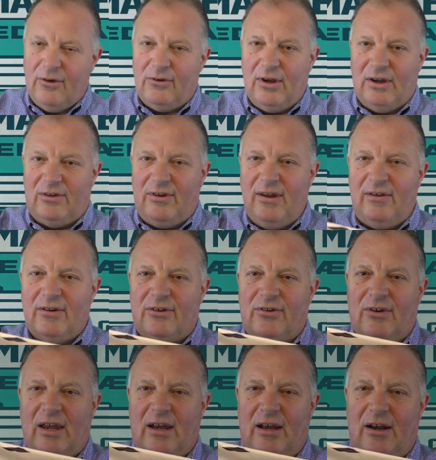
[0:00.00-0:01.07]
So you see the
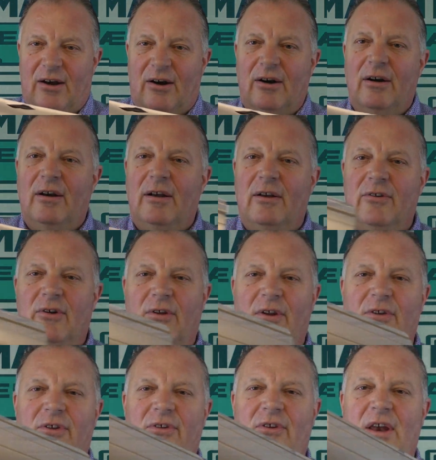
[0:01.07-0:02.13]
slit here. So
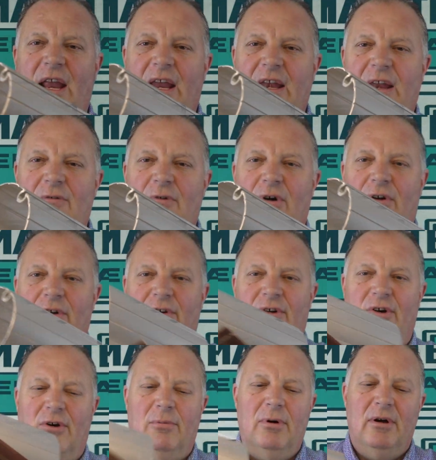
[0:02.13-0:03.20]
this is an A&E roller
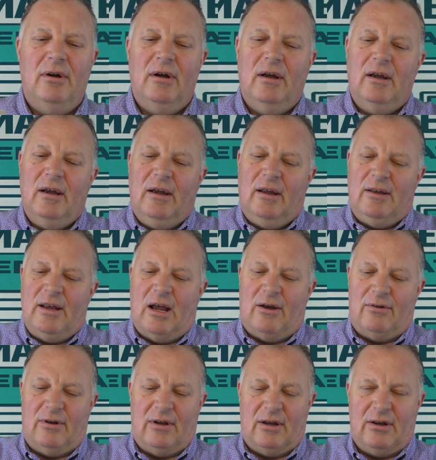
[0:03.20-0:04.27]
tube.
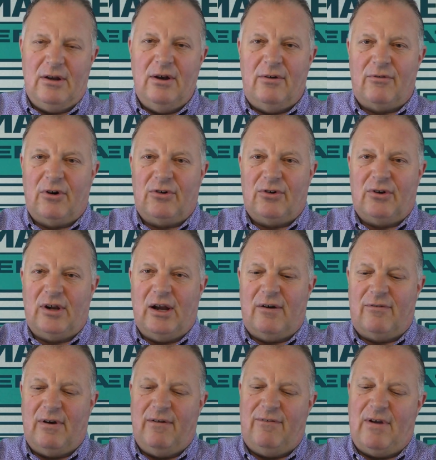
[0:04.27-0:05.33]
Now, a universal
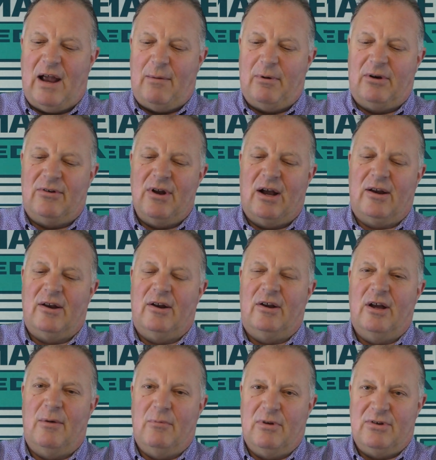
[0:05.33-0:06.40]
Carefree fabric is not going to
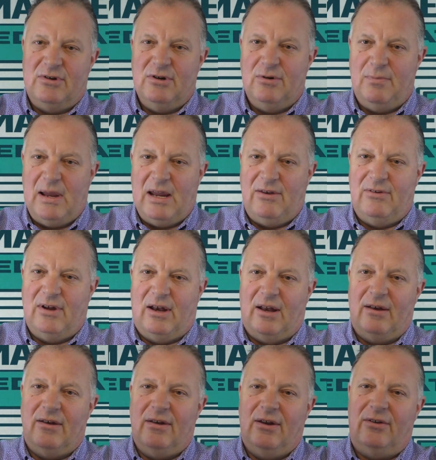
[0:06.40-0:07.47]
come with two beads in
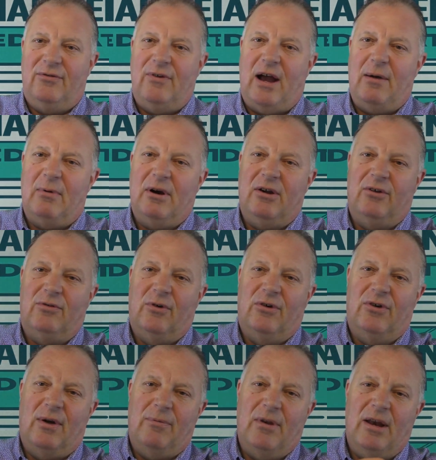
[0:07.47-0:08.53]
it. This fabric is for
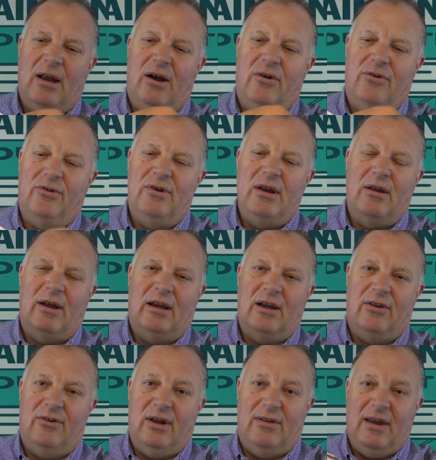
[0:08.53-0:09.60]
something else. You know, like
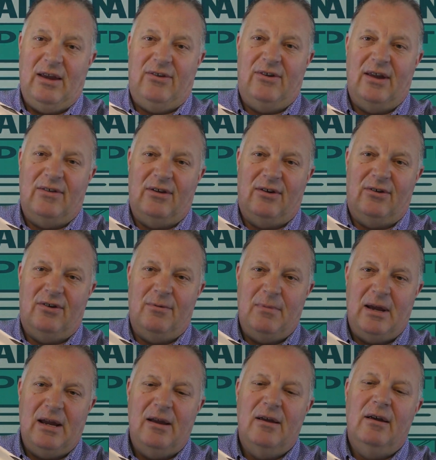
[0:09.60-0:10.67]
I said, they sent this to
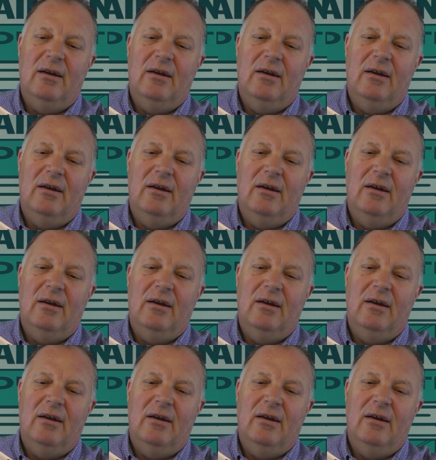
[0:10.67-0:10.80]
me.